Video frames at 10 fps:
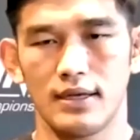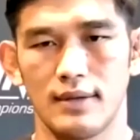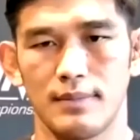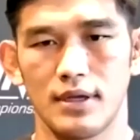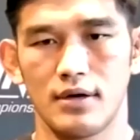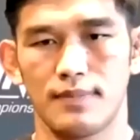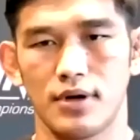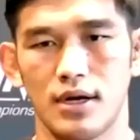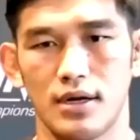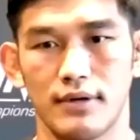I'm here to put
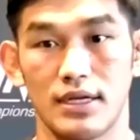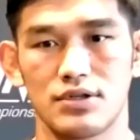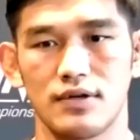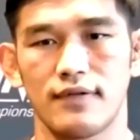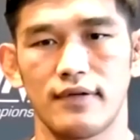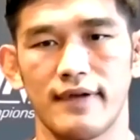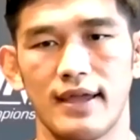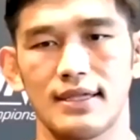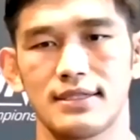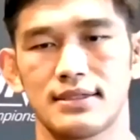on a great show for the
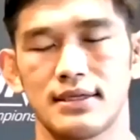fans.